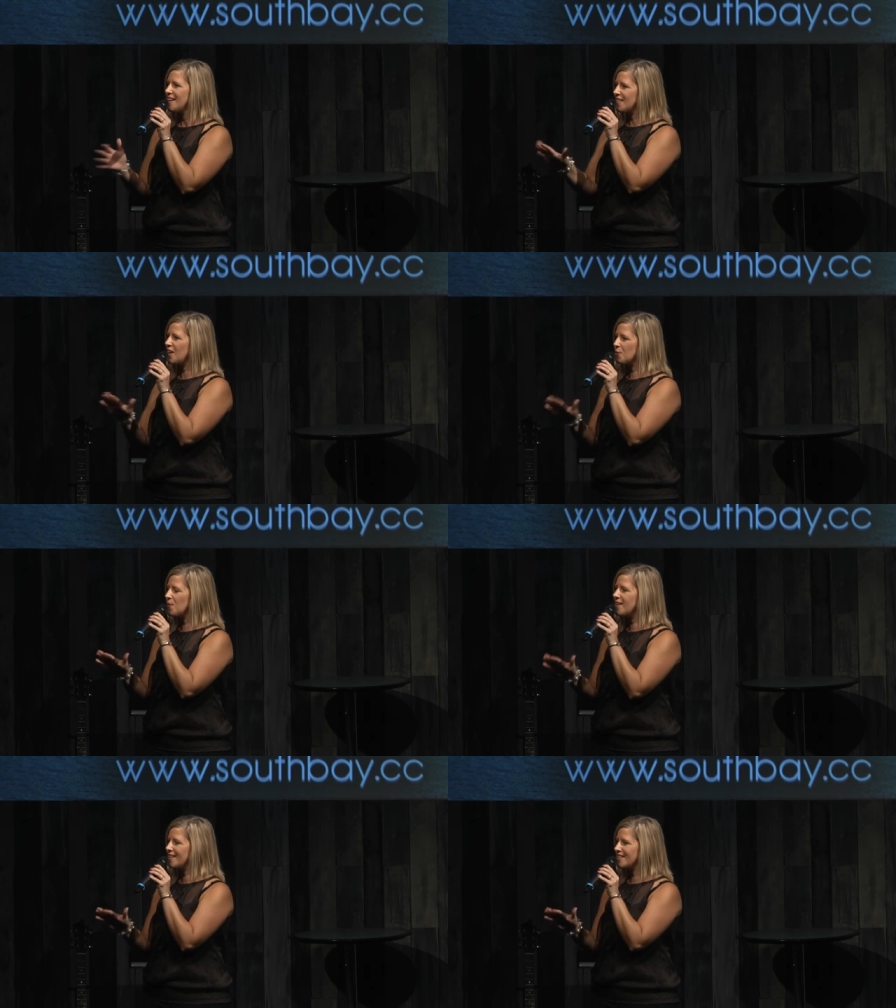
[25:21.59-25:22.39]
that
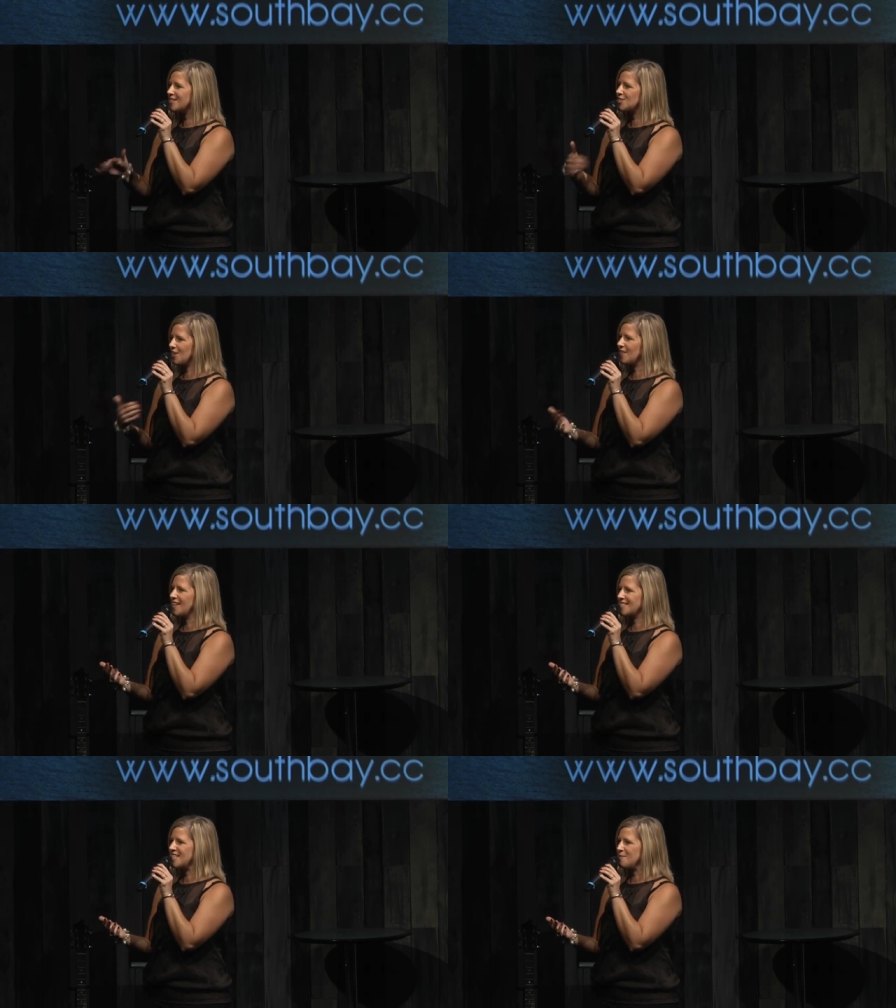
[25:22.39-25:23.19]
we can share
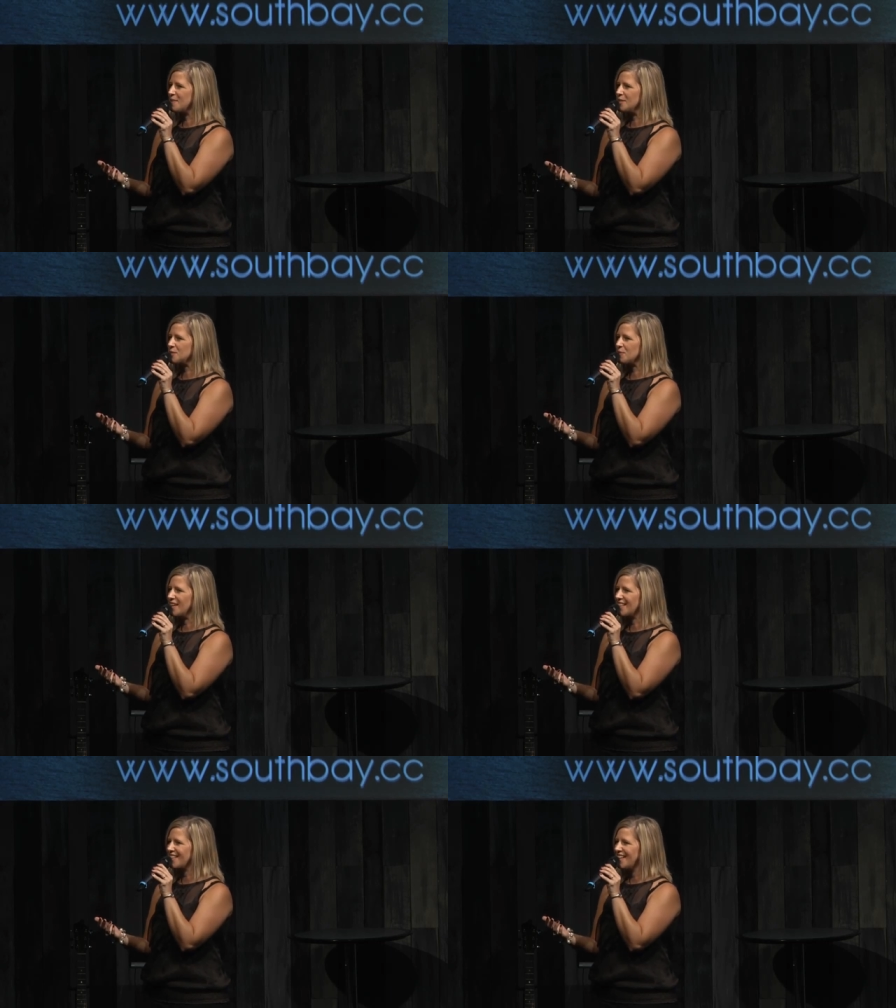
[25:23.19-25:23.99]
that same peace
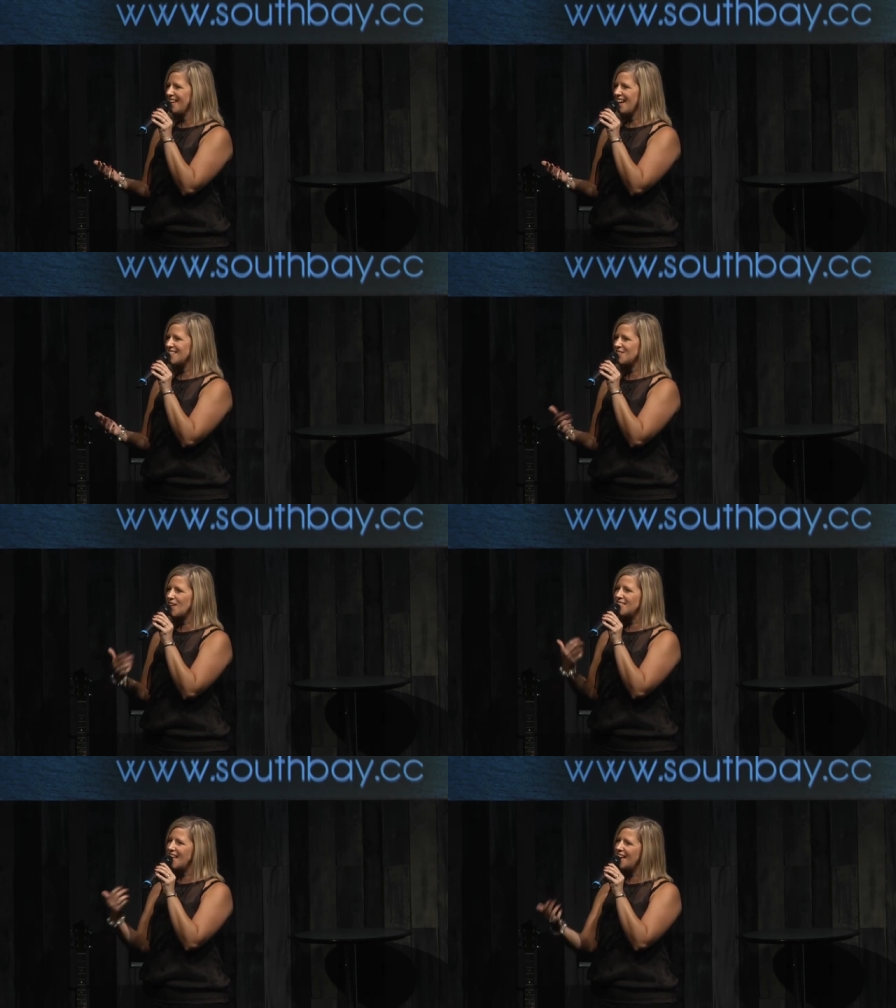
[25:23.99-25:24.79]
with and so
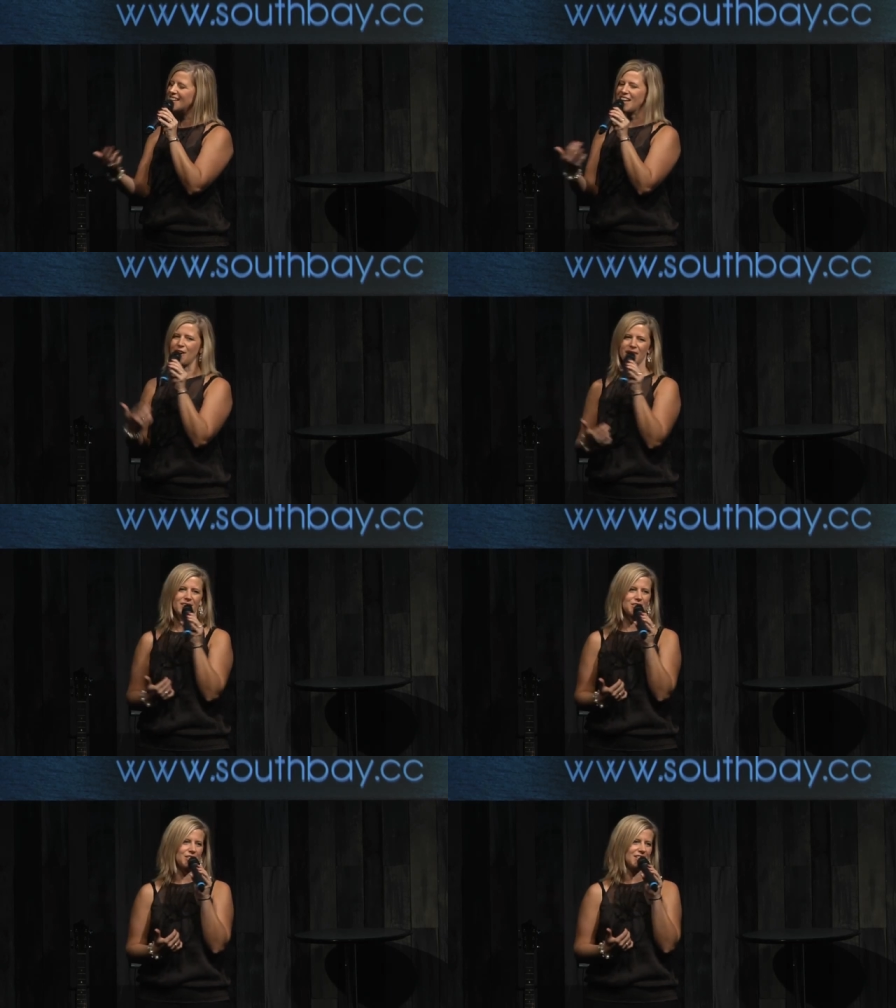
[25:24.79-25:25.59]
that they can have that
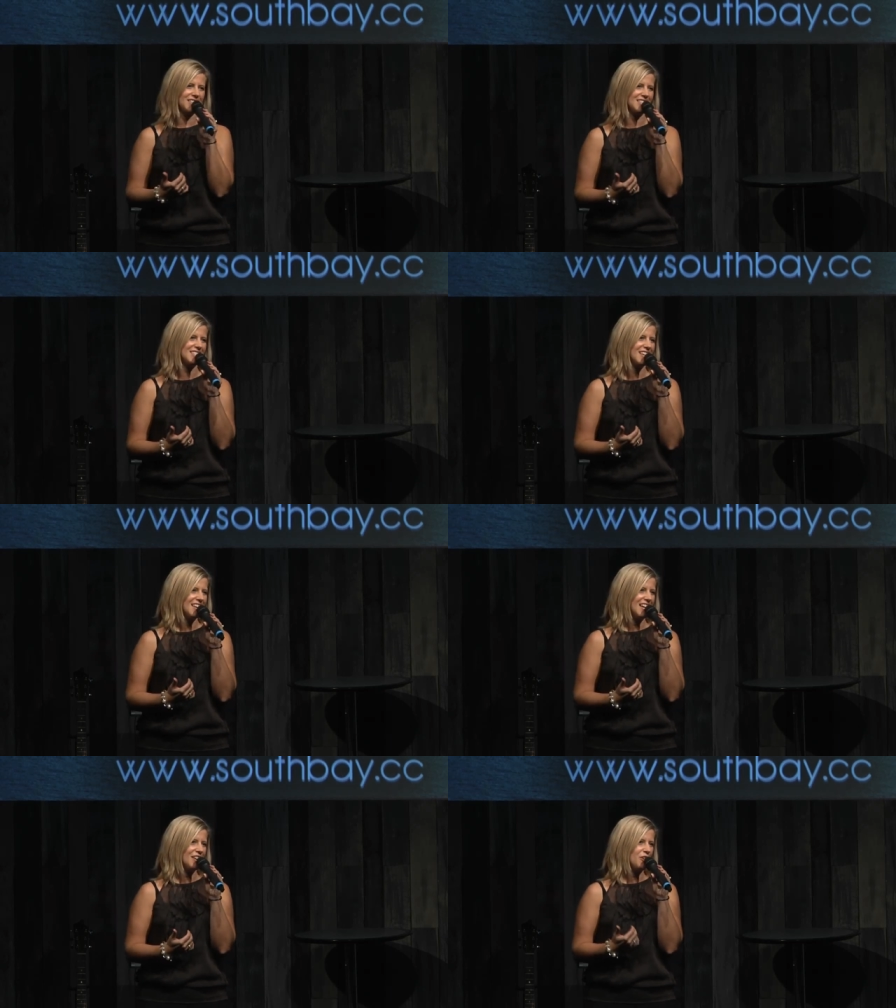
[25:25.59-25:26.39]
assurance
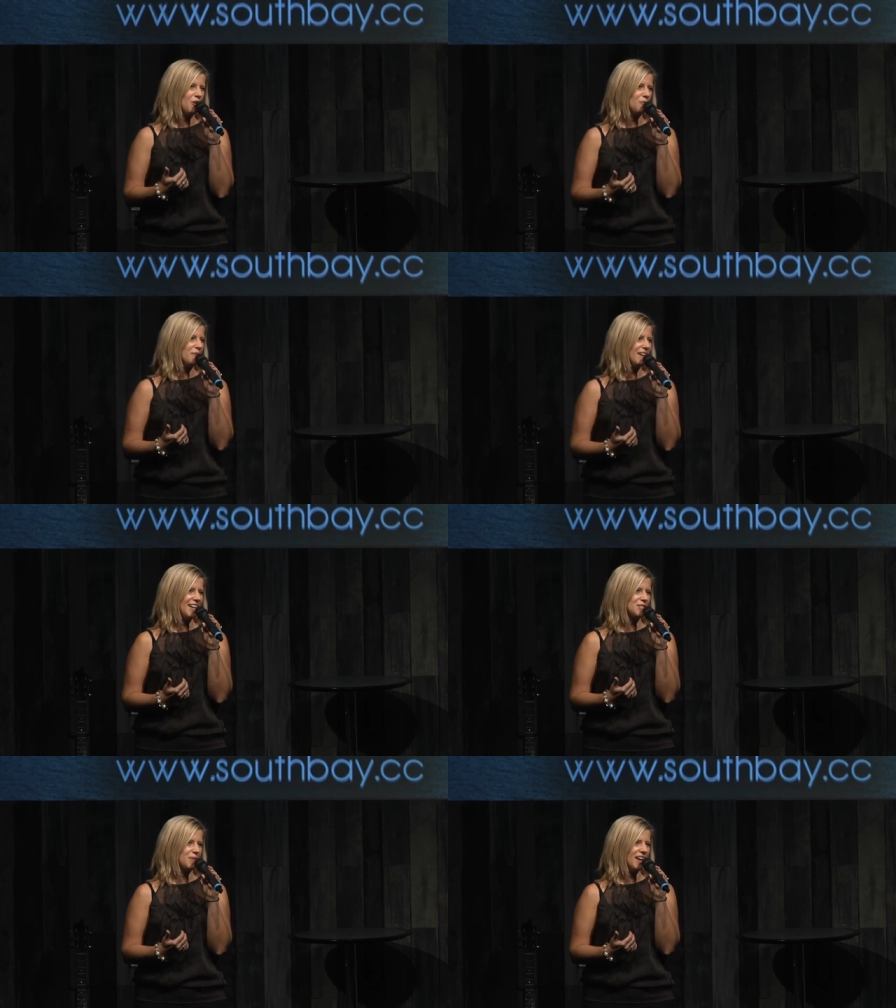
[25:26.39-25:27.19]
and hope
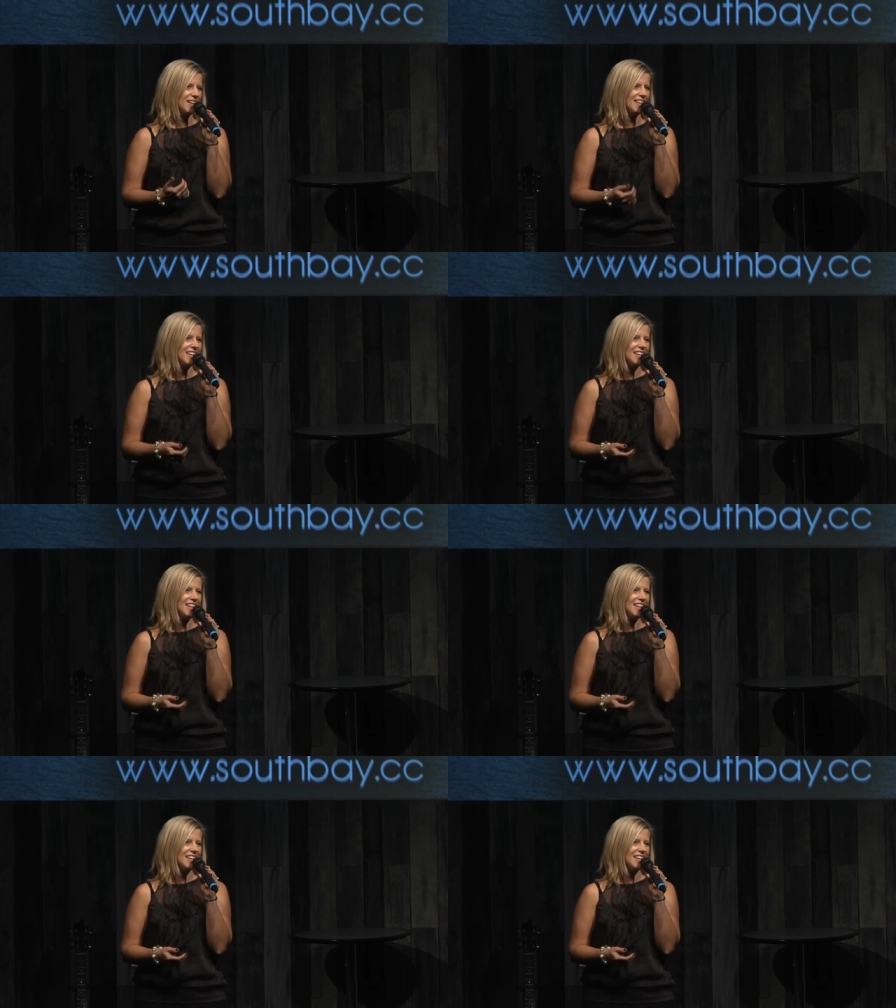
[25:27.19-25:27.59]
as well.